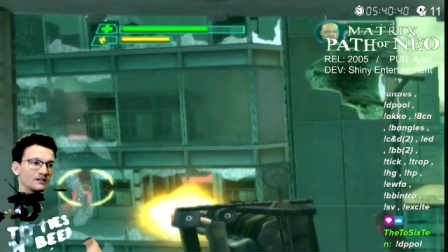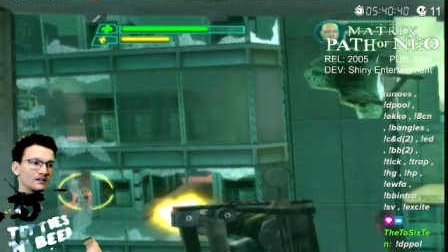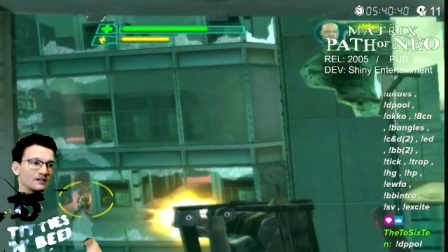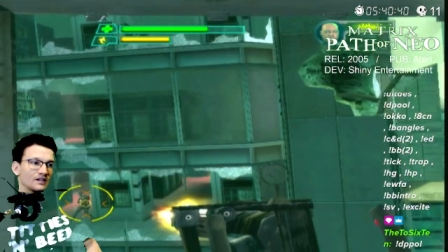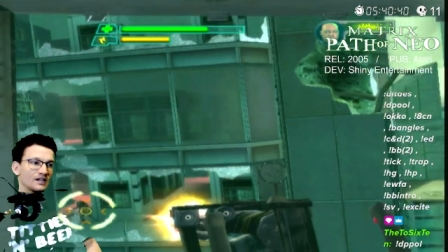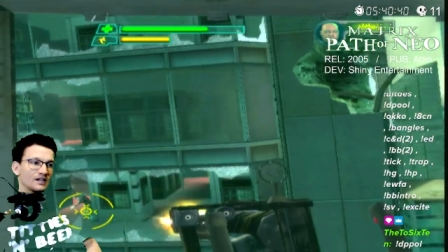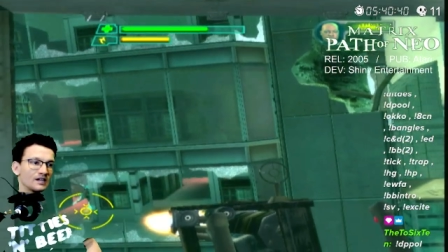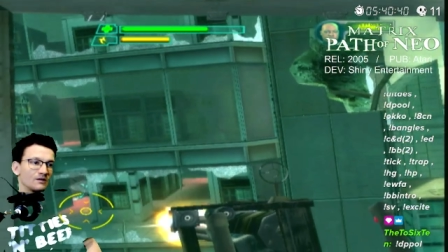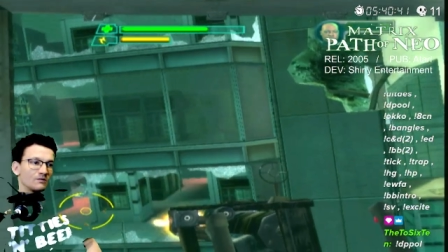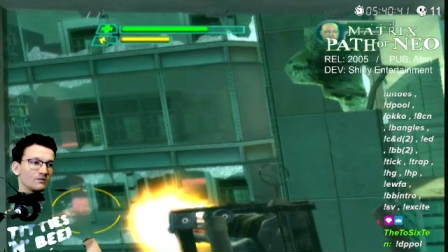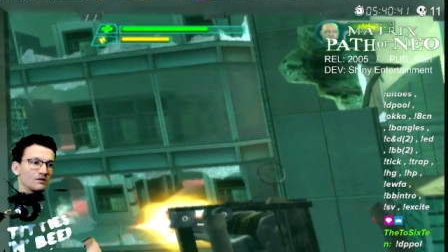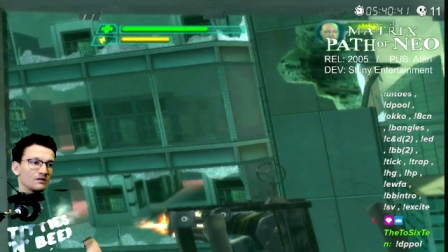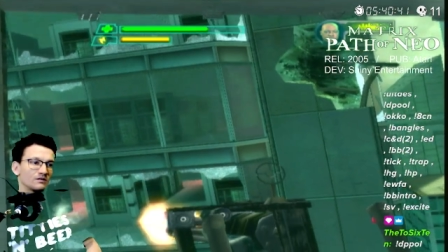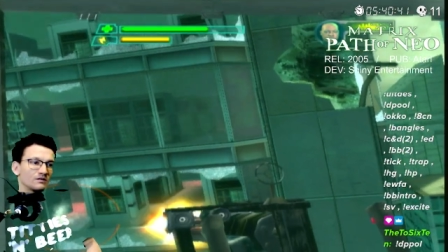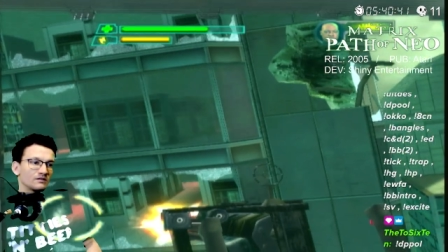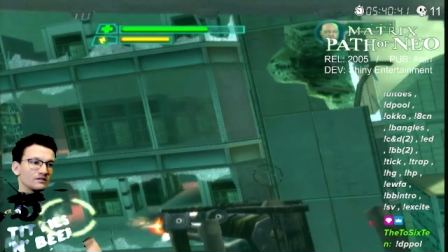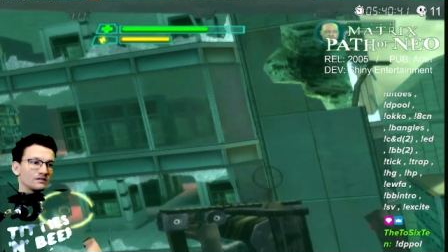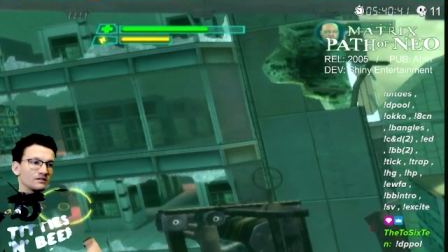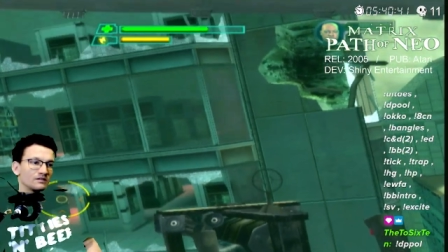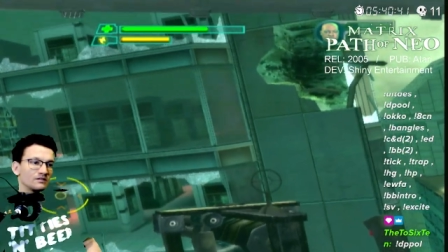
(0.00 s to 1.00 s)
I walk
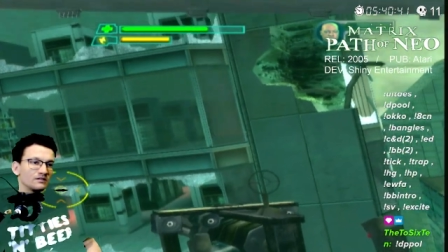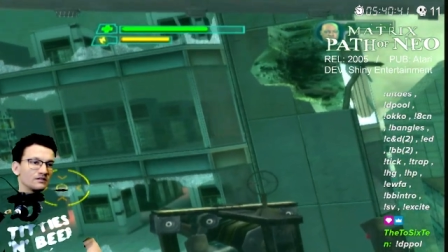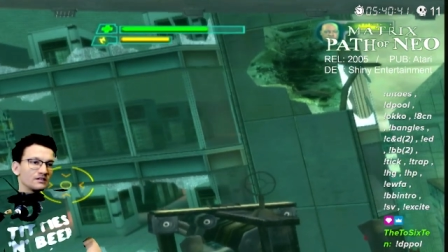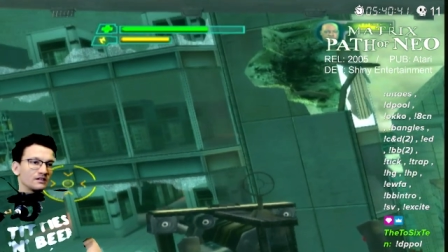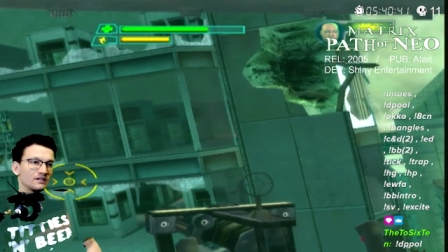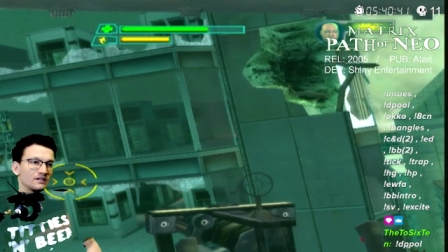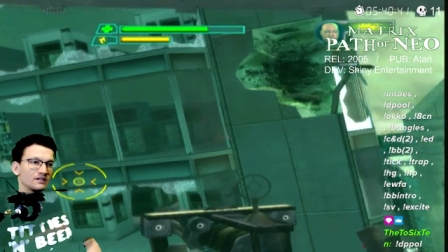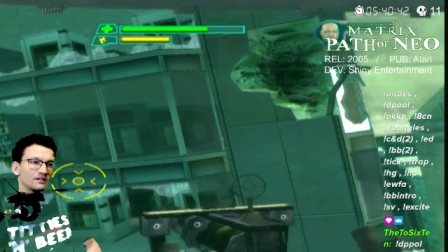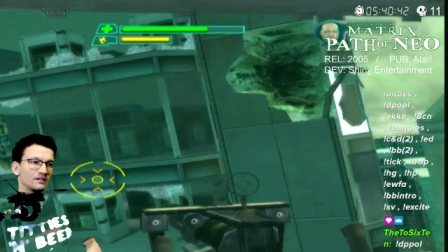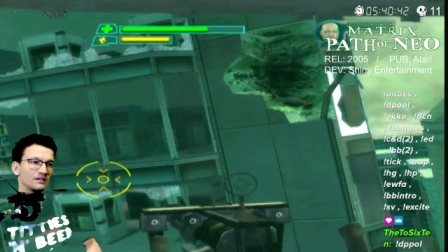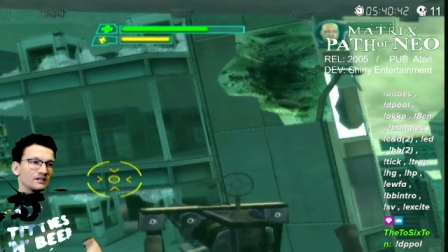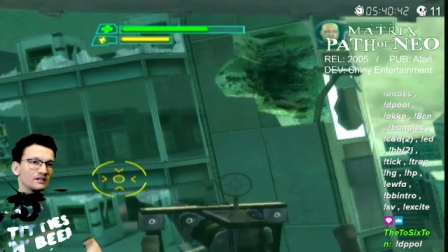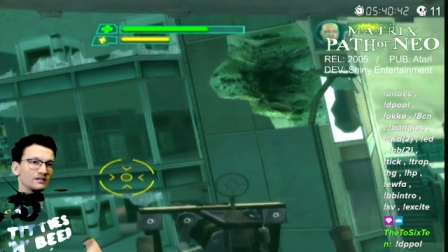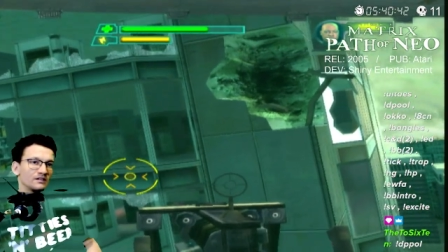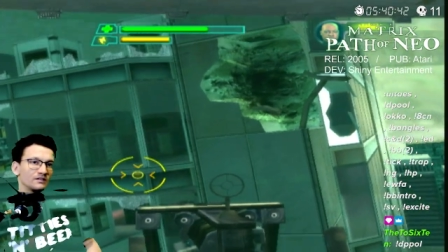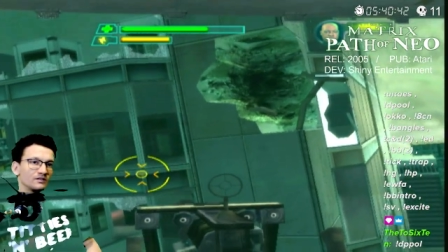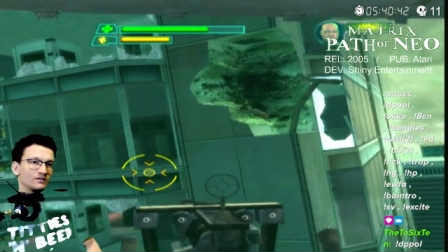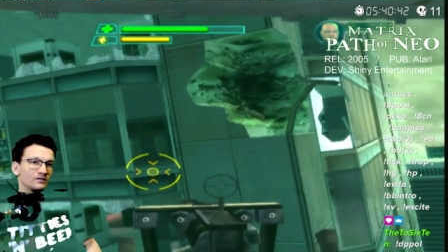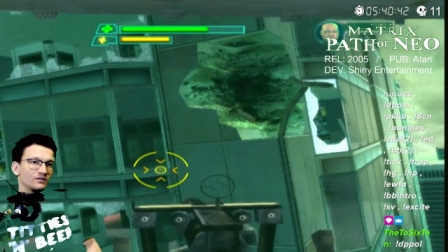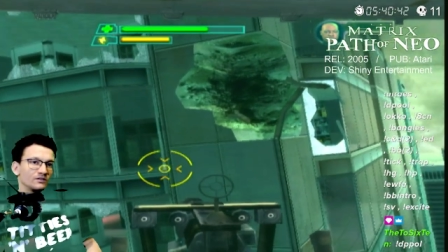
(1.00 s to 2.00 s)
with
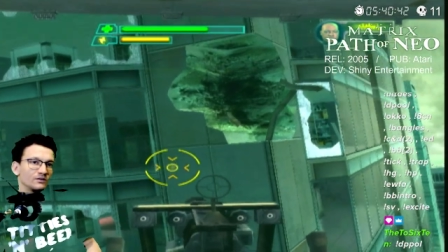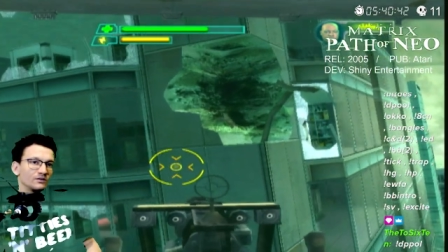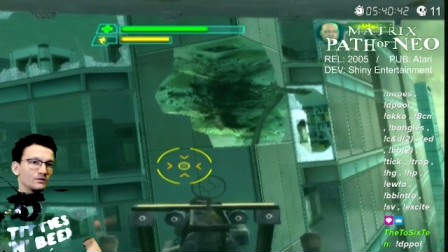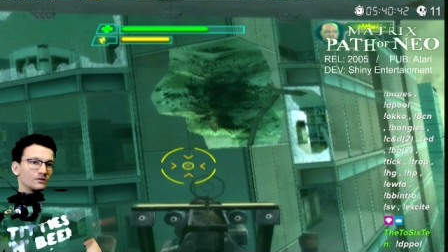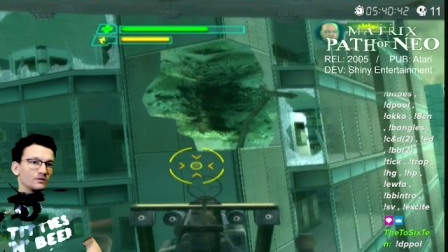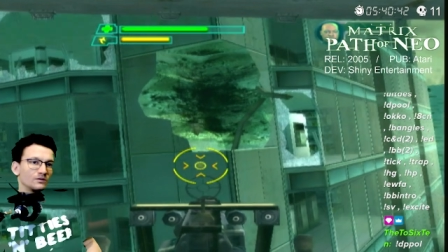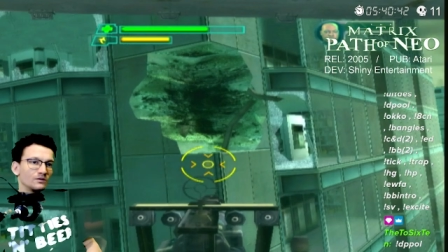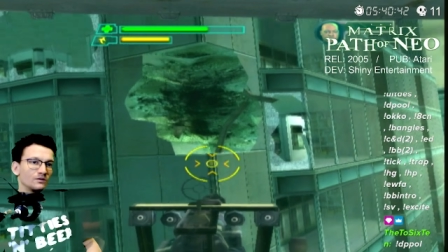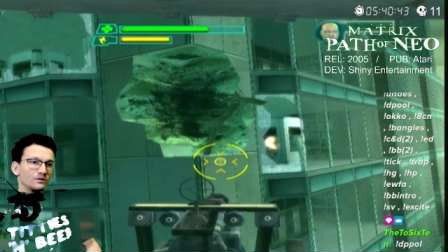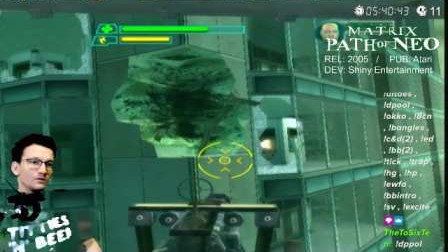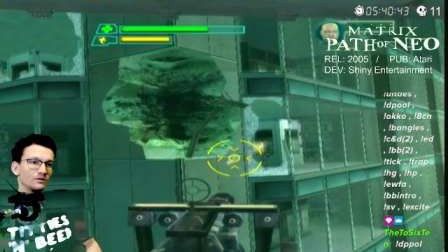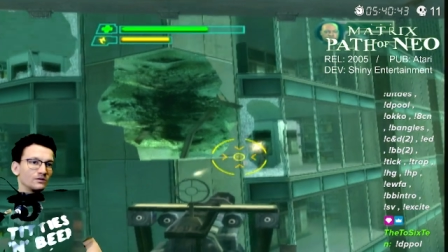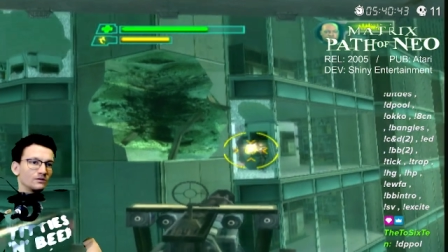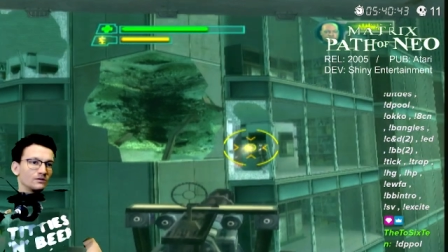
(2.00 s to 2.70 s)
dinosaurs.